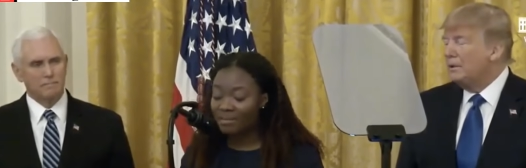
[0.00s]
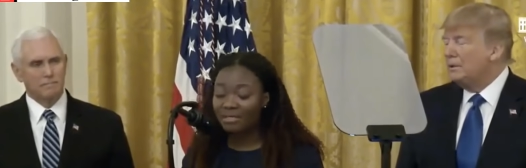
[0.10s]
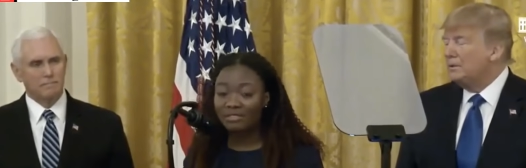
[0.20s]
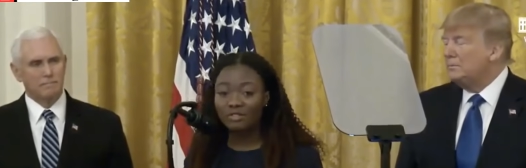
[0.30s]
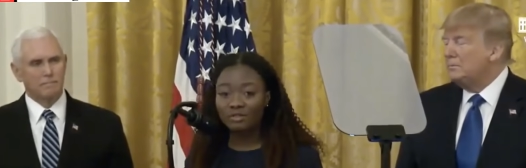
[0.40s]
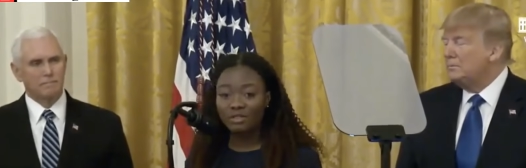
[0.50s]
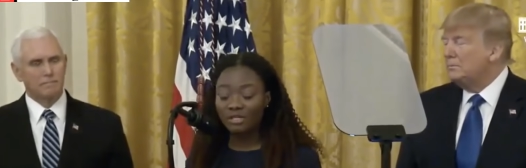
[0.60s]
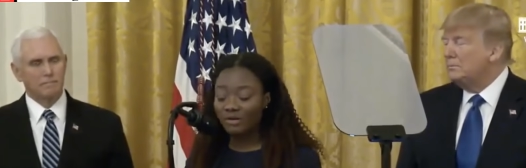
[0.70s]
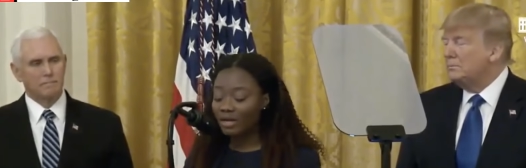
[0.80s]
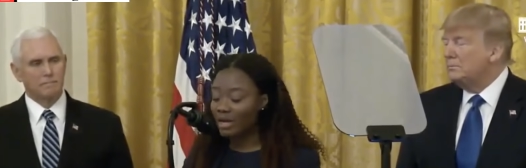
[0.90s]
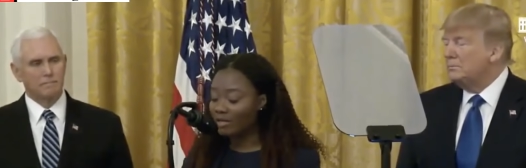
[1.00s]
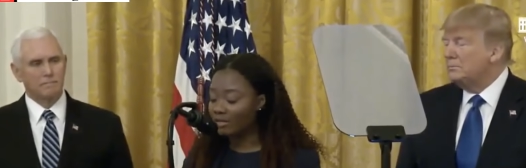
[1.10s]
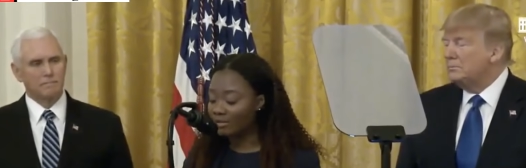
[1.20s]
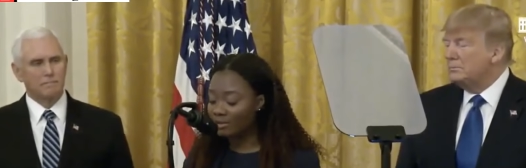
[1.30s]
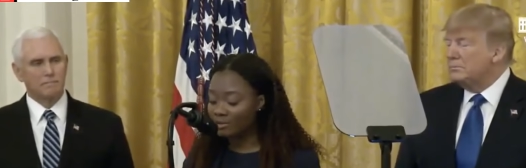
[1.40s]
Speaker 1: It is truly a great
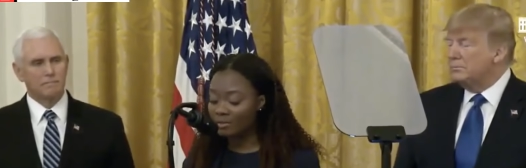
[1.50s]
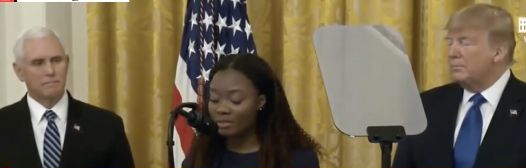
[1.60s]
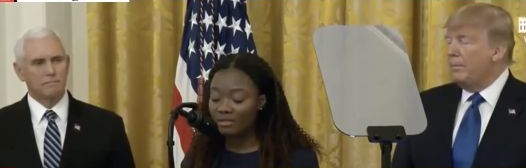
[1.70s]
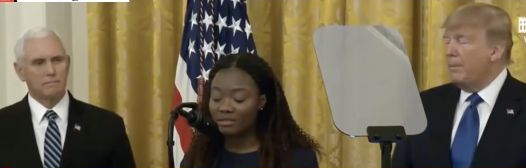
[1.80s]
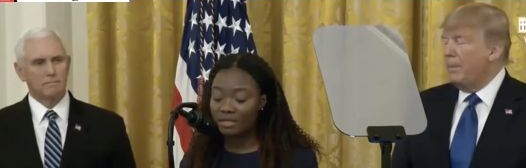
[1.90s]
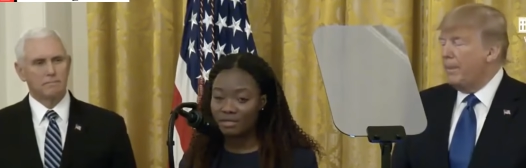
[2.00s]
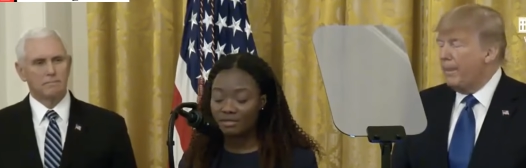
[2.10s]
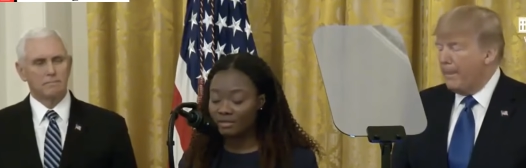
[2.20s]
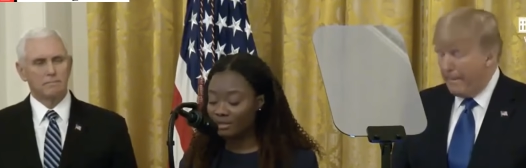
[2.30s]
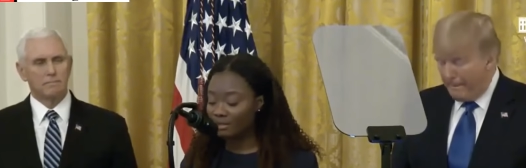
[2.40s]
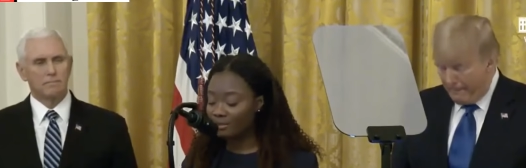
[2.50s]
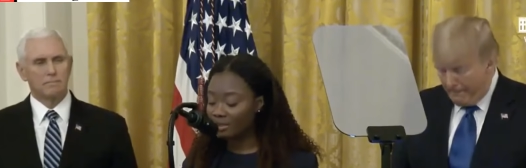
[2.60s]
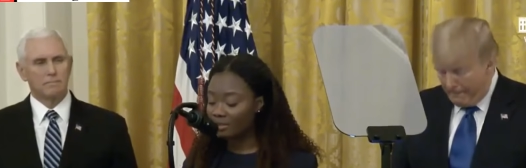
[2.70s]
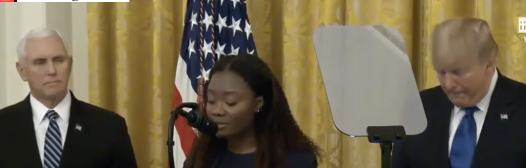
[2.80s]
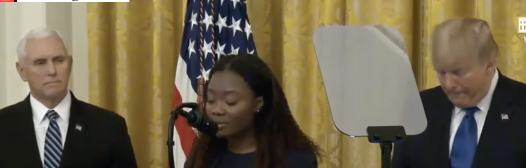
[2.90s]
honor to be here to
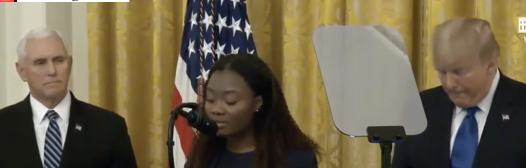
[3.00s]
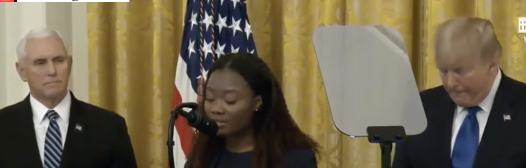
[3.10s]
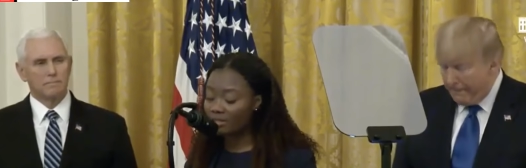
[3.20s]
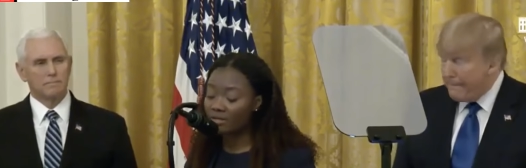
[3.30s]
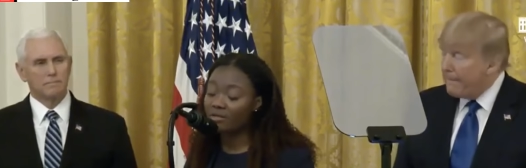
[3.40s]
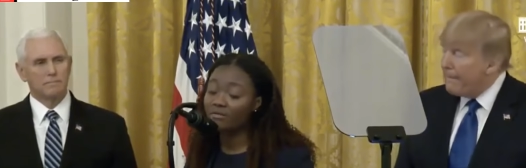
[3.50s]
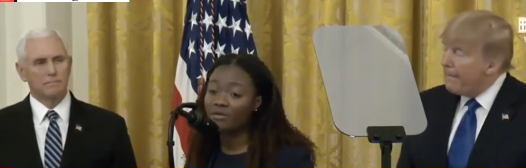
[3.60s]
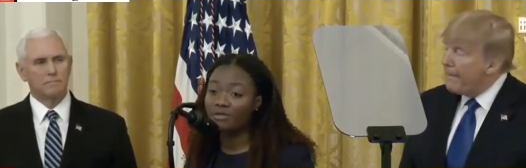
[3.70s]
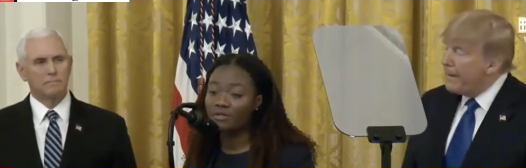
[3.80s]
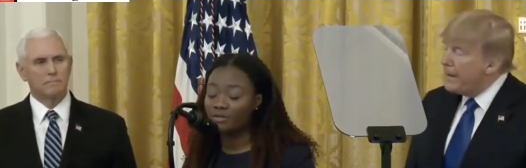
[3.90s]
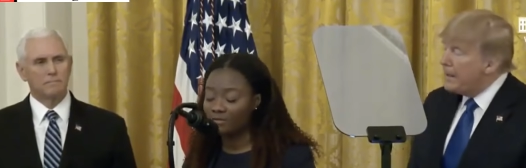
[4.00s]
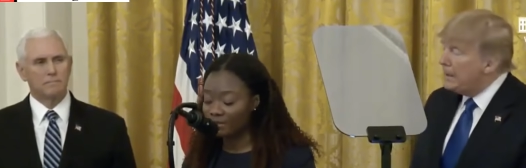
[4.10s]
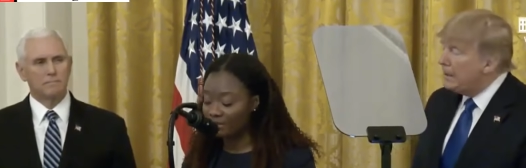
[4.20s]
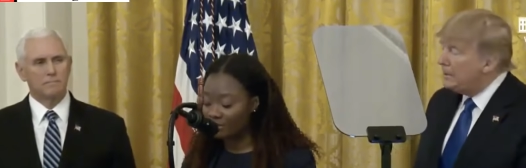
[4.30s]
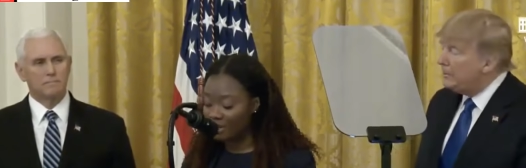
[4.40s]
celebrate the 20th anniversary of
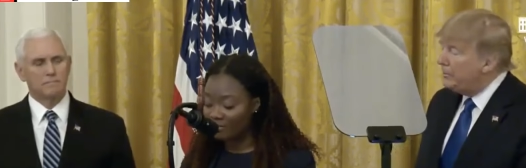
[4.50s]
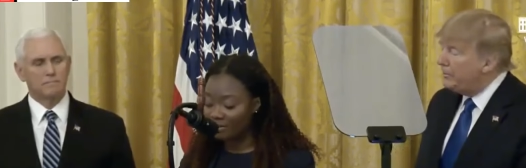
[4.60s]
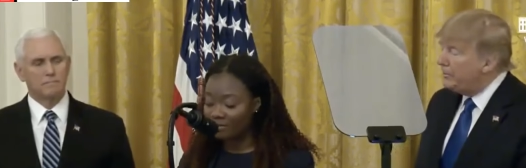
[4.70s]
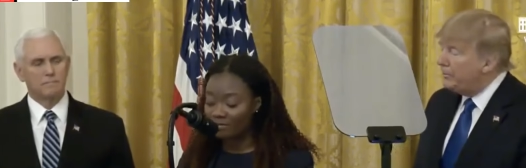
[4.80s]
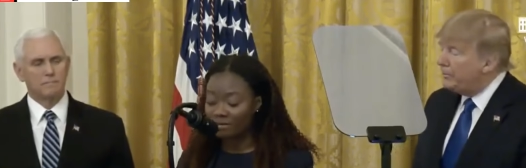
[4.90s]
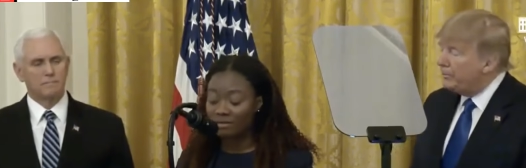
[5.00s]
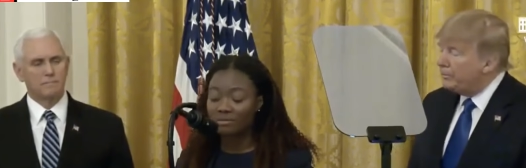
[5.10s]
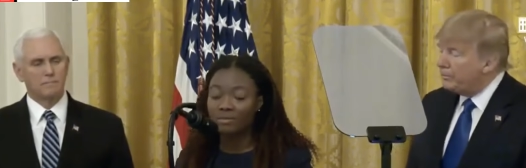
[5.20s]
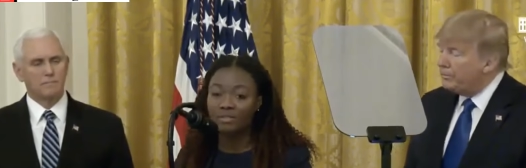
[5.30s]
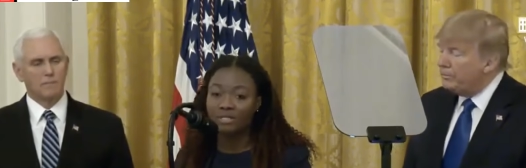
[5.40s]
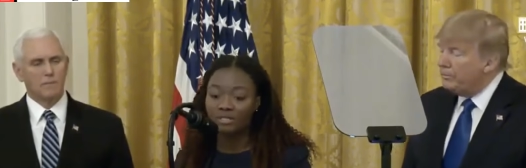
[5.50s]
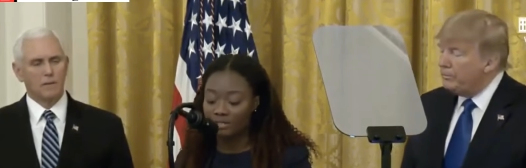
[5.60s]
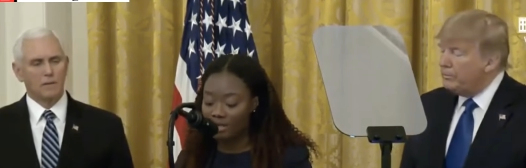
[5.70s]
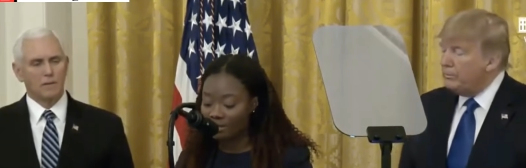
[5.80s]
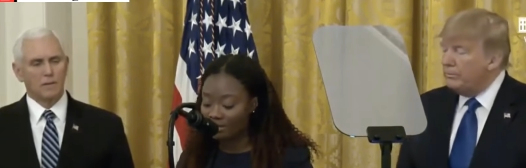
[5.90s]
the Trafficking Victims
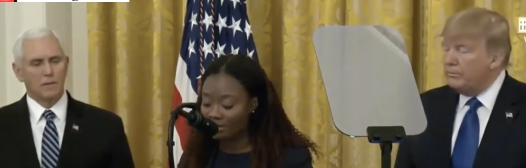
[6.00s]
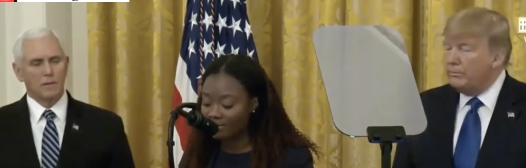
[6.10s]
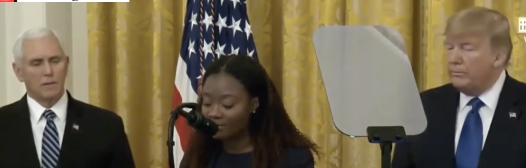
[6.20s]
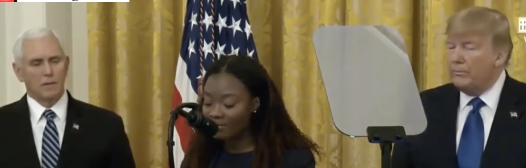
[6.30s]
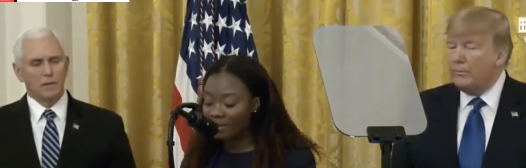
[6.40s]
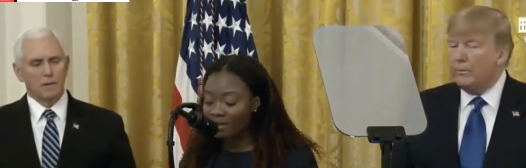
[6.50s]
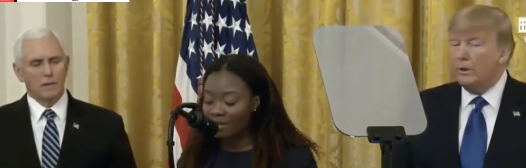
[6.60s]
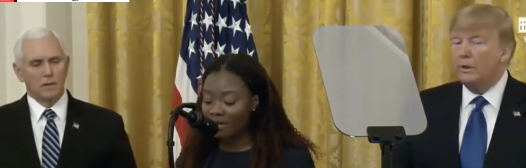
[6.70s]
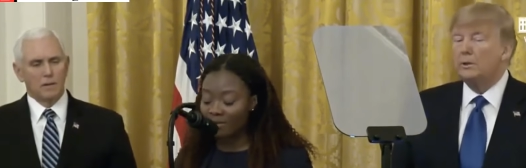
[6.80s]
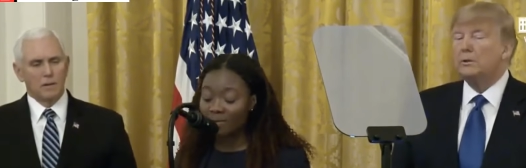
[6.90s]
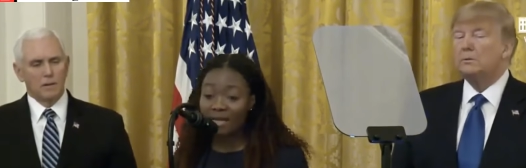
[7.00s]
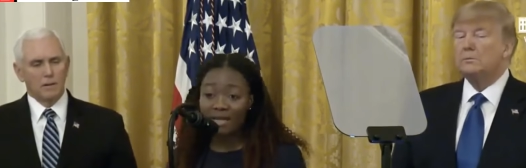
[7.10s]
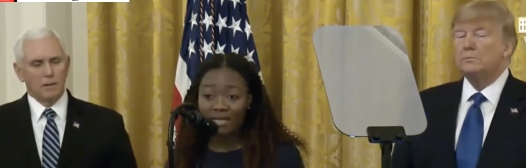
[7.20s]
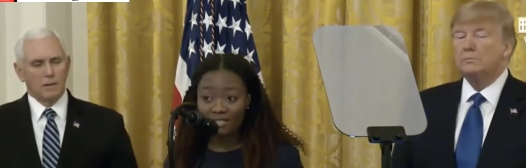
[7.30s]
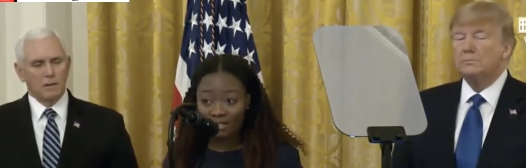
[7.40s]
Protection Act.
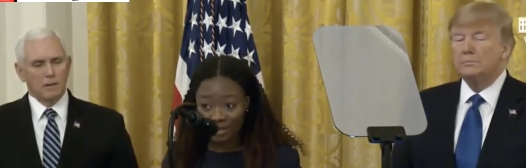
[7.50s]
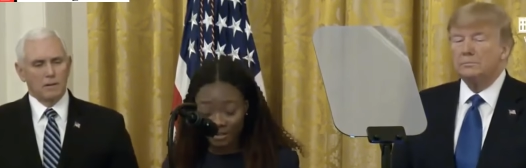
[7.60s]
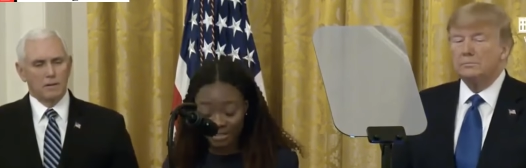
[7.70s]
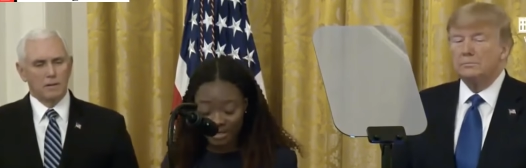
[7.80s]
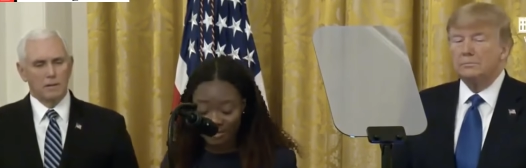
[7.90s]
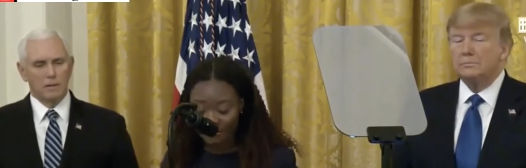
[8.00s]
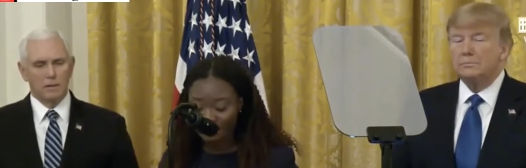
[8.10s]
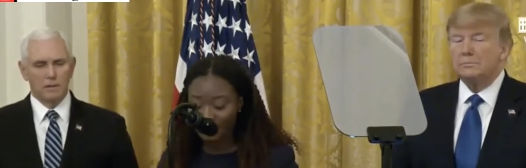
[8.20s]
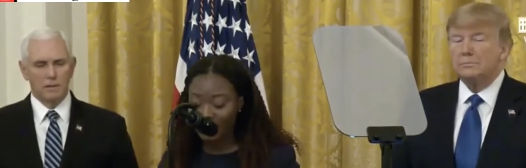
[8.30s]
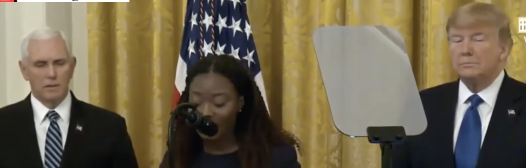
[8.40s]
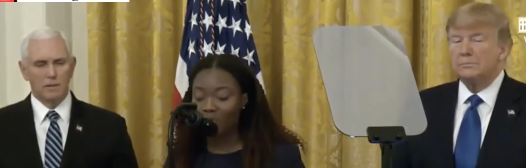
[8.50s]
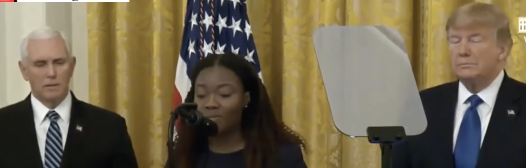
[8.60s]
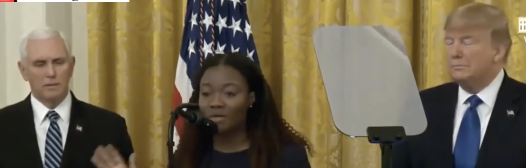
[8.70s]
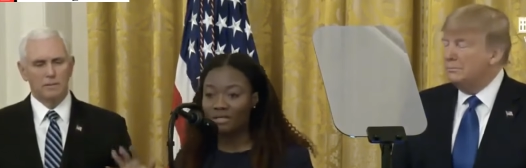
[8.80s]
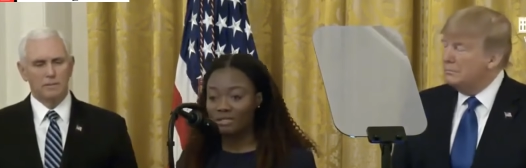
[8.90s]
At age 13, I was
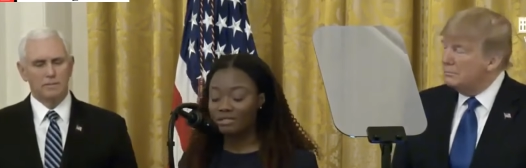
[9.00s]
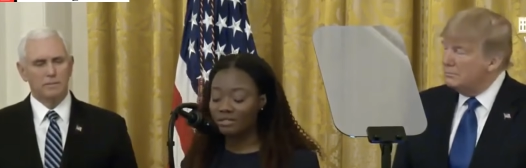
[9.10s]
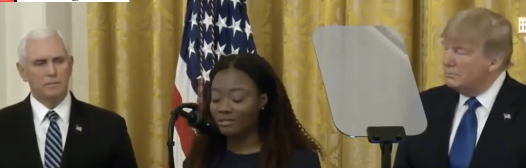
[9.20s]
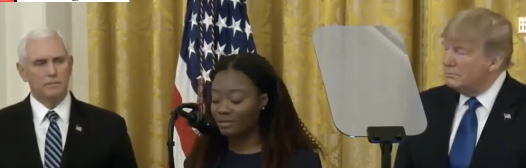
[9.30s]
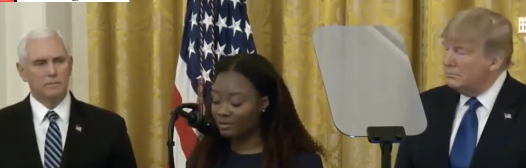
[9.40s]
brought into this